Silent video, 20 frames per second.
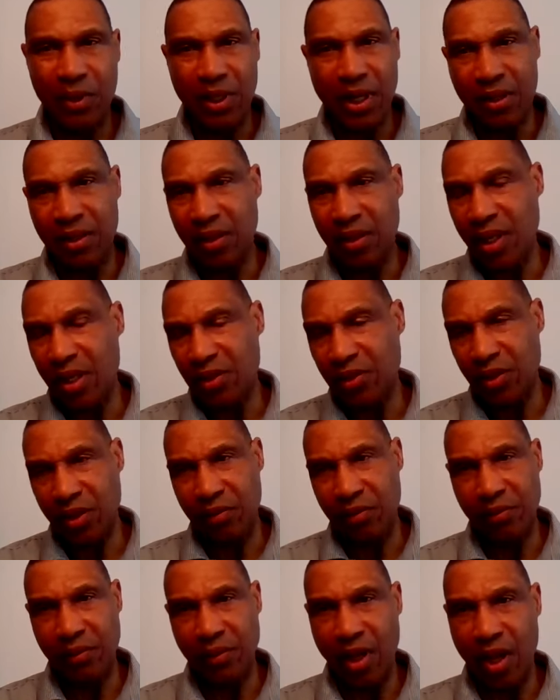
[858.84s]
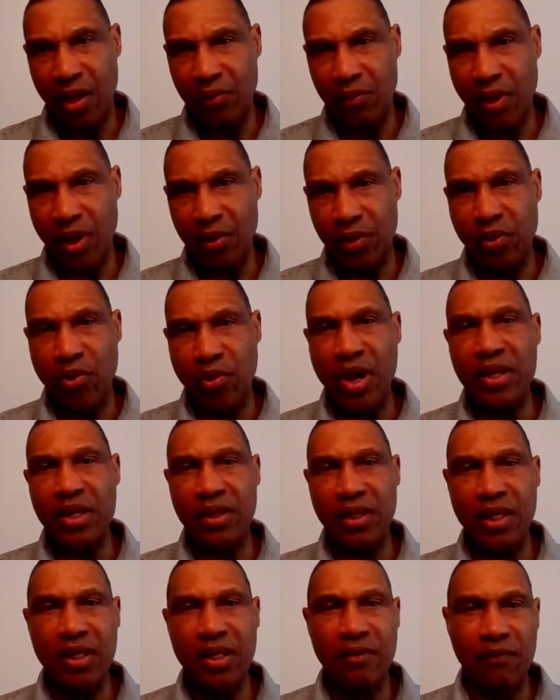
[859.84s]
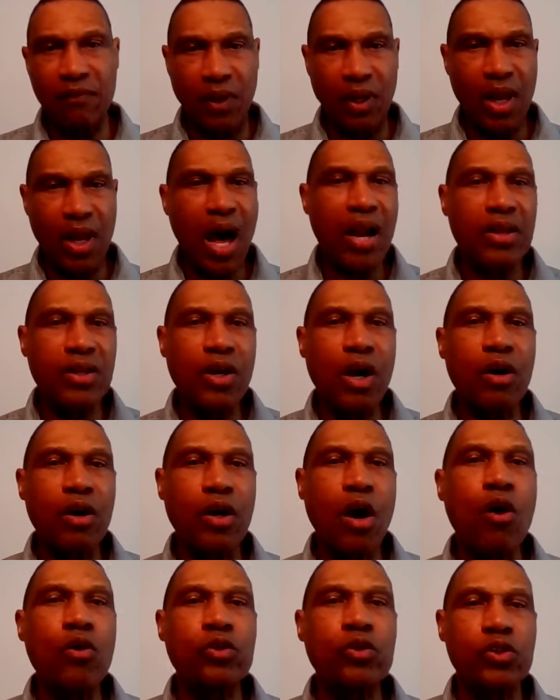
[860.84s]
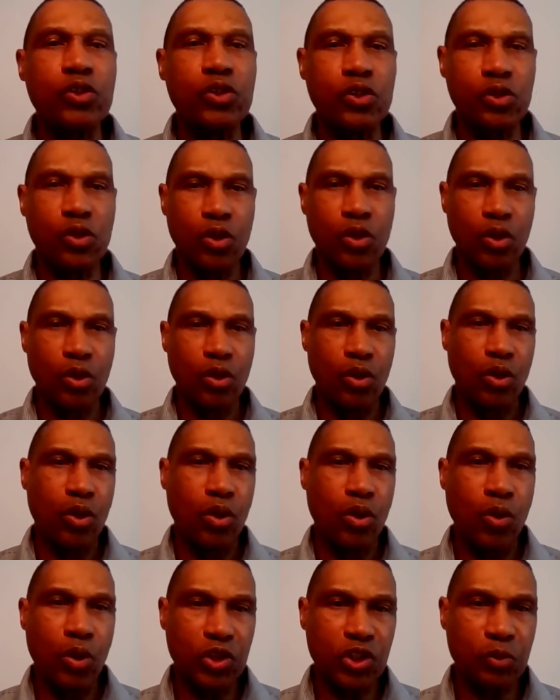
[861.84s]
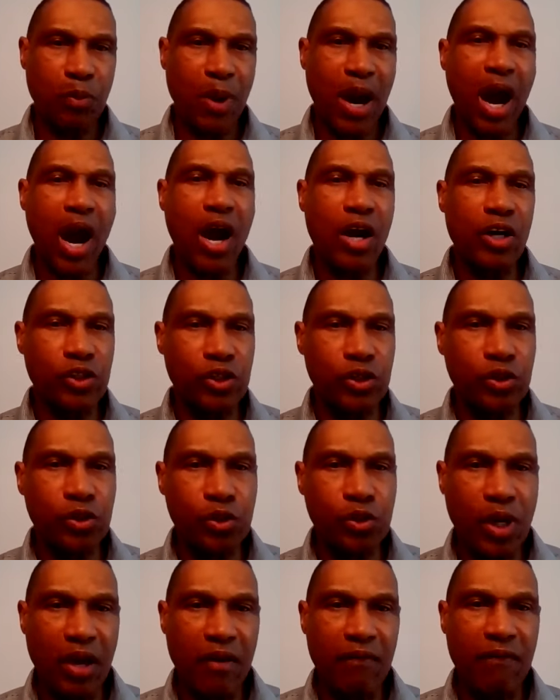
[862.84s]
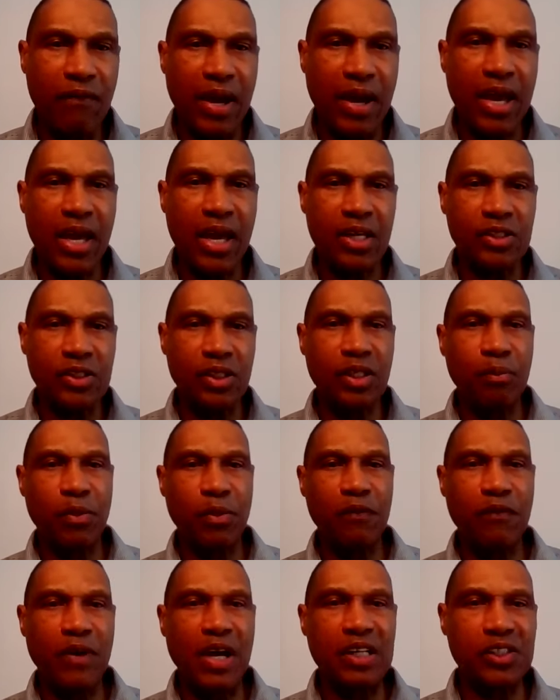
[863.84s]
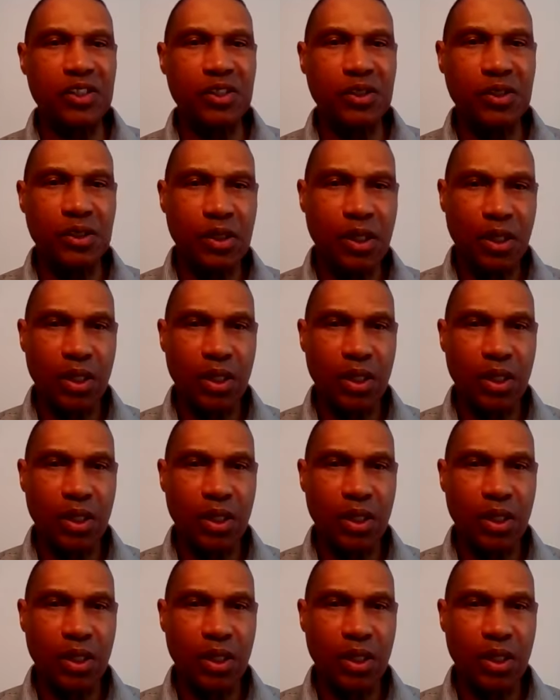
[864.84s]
And I think that's a great thing for a lot of young coaches who aspire to advance in the profession.